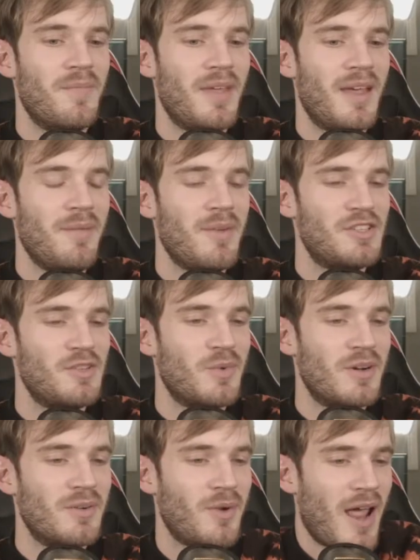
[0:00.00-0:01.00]
And it makes me
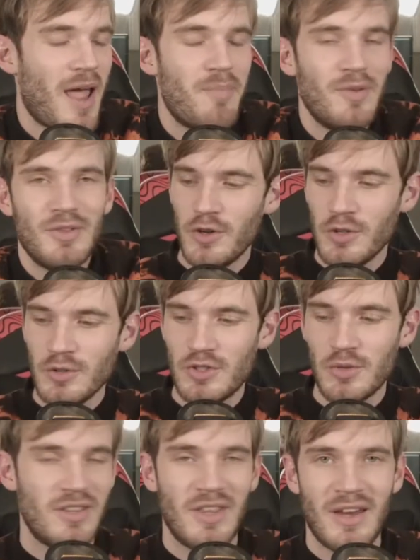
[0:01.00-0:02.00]
wonder what happened to
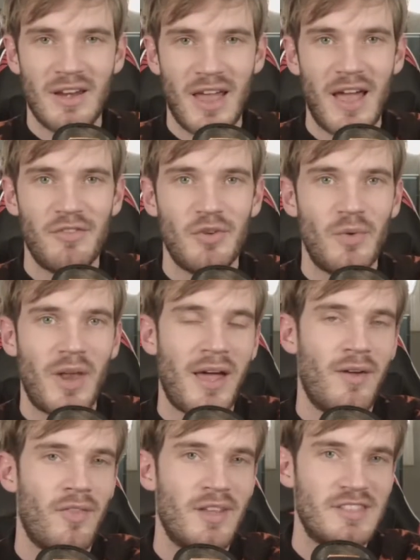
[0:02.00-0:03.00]
YouTube. They didn't have to
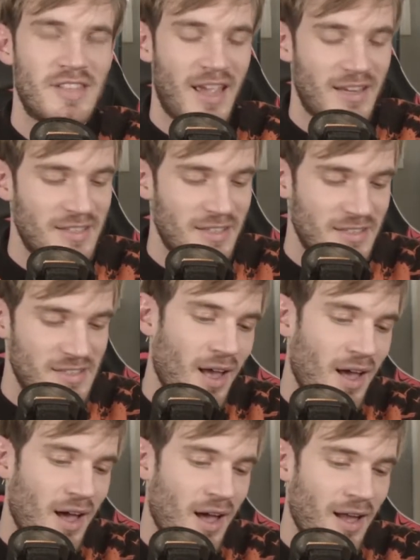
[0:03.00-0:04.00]
rely on these tactics.
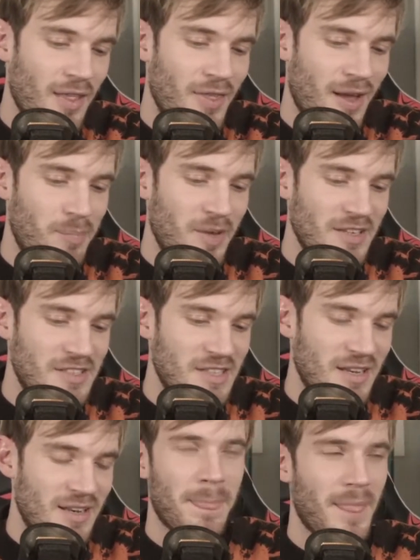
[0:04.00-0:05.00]
Uh, that being
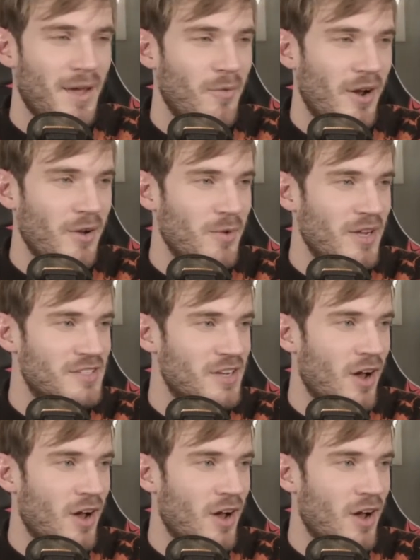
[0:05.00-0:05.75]
said, why do we as an